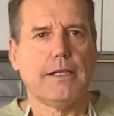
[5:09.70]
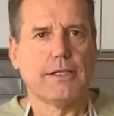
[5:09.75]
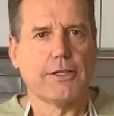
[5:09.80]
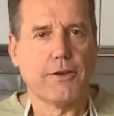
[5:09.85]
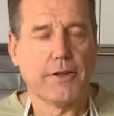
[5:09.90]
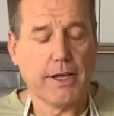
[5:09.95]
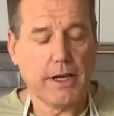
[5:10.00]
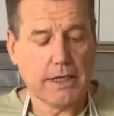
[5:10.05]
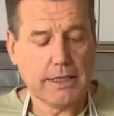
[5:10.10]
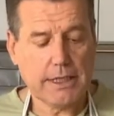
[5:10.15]
So
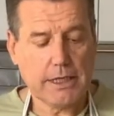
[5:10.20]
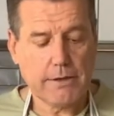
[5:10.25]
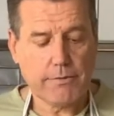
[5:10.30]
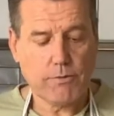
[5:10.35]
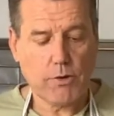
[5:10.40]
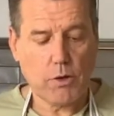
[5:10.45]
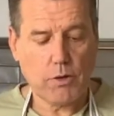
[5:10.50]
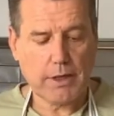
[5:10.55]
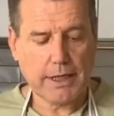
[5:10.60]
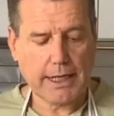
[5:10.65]
the idea of
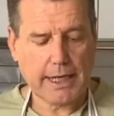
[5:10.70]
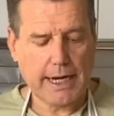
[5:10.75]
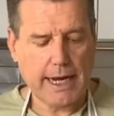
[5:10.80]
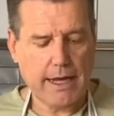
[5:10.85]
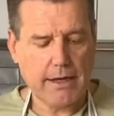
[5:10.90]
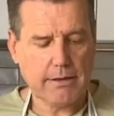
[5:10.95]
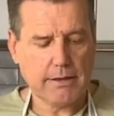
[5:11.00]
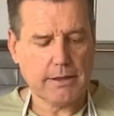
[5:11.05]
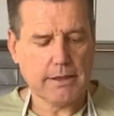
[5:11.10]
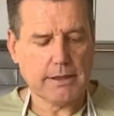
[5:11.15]
rolling it
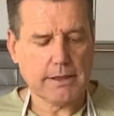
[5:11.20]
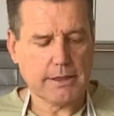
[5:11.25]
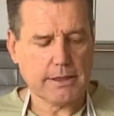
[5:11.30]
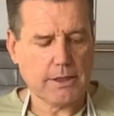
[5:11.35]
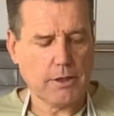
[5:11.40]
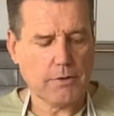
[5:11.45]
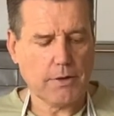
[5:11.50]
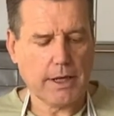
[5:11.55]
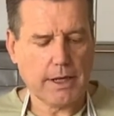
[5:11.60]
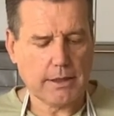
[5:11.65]
out is
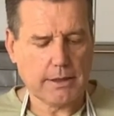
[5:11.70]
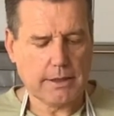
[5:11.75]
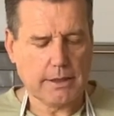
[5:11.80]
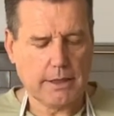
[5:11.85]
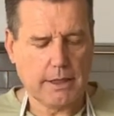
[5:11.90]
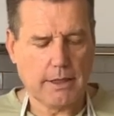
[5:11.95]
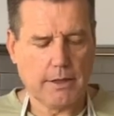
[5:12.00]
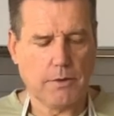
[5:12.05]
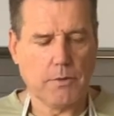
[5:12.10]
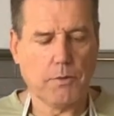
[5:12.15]
so that
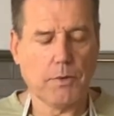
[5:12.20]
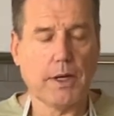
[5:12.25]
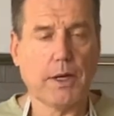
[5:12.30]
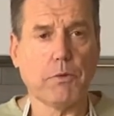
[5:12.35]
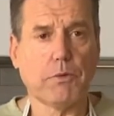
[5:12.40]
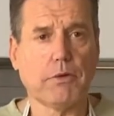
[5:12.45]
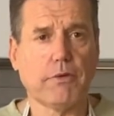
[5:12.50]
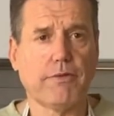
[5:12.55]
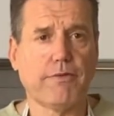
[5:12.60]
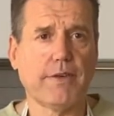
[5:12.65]
it
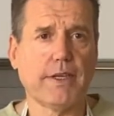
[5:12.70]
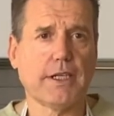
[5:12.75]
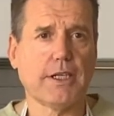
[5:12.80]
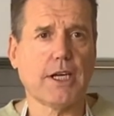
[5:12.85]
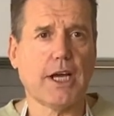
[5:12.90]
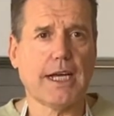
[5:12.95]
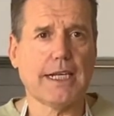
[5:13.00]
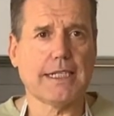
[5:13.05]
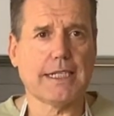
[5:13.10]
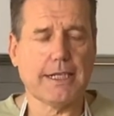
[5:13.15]
will fit
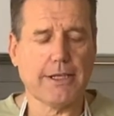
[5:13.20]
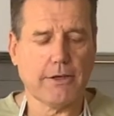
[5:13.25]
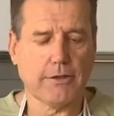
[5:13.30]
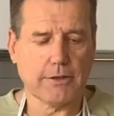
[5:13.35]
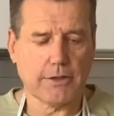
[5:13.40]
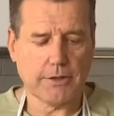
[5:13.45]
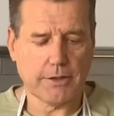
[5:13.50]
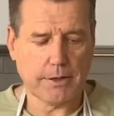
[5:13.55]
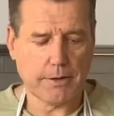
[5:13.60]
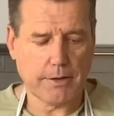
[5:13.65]
nicely
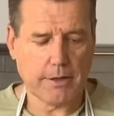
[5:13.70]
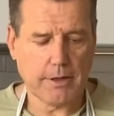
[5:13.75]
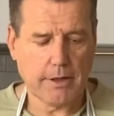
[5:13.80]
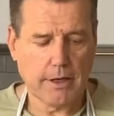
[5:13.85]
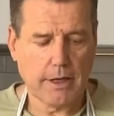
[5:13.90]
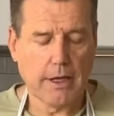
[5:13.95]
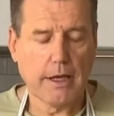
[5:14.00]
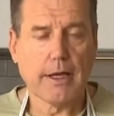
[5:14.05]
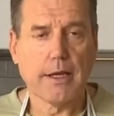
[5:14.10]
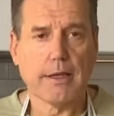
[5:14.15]
onto
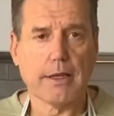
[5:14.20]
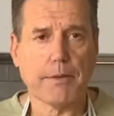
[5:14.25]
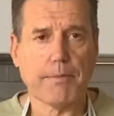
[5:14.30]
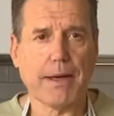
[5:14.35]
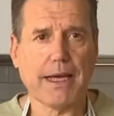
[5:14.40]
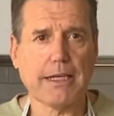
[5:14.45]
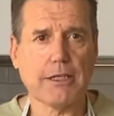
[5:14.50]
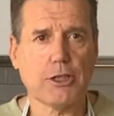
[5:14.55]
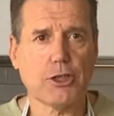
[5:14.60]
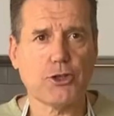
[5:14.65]
the
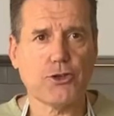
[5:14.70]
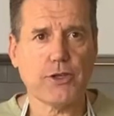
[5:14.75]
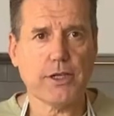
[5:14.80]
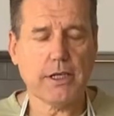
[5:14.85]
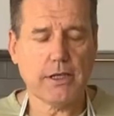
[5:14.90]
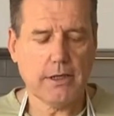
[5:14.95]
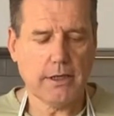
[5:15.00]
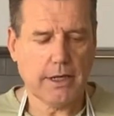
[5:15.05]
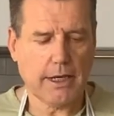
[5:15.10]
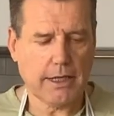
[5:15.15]
pastry,
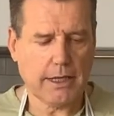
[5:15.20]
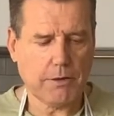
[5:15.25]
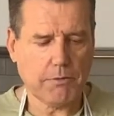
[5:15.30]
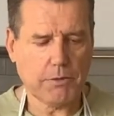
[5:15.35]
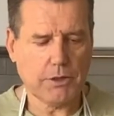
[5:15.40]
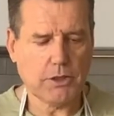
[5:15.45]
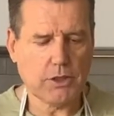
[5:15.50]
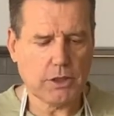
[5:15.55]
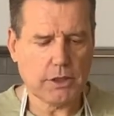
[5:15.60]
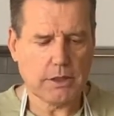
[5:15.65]
and then we
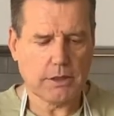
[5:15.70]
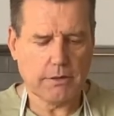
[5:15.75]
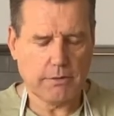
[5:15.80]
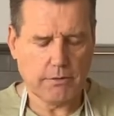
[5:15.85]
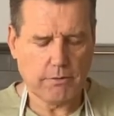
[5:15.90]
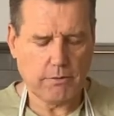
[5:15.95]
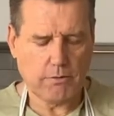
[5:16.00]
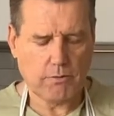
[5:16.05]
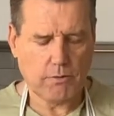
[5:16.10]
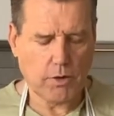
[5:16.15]
just
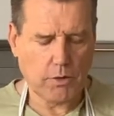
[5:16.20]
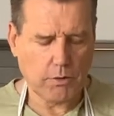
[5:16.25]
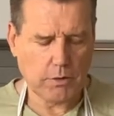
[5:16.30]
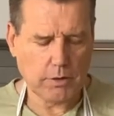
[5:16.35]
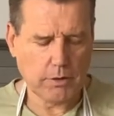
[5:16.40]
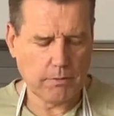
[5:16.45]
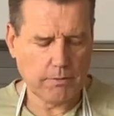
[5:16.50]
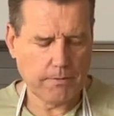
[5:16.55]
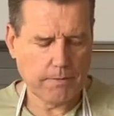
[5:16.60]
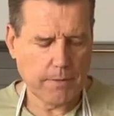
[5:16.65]
roll
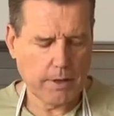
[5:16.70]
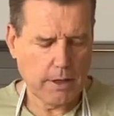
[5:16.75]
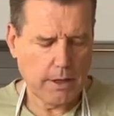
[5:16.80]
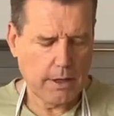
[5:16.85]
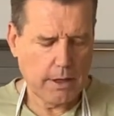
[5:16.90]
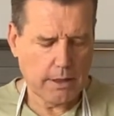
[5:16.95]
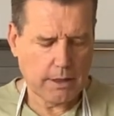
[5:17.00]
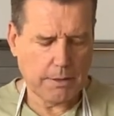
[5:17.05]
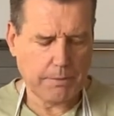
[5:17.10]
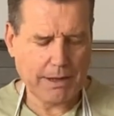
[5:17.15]

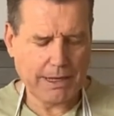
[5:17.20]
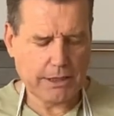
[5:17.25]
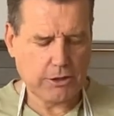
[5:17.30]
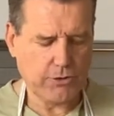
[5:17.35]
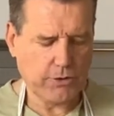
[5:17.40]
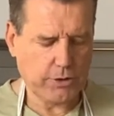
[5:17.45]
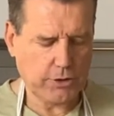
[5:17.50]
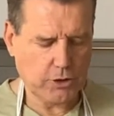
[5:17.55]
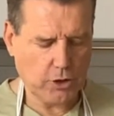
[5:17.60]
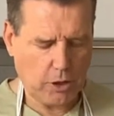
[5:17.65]
the pastry
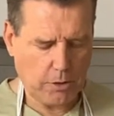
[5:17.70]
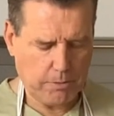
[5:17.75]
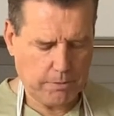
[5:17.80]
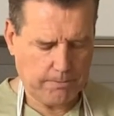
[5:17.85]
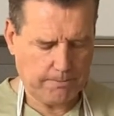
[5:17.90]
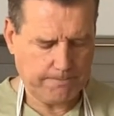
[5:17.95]
on top.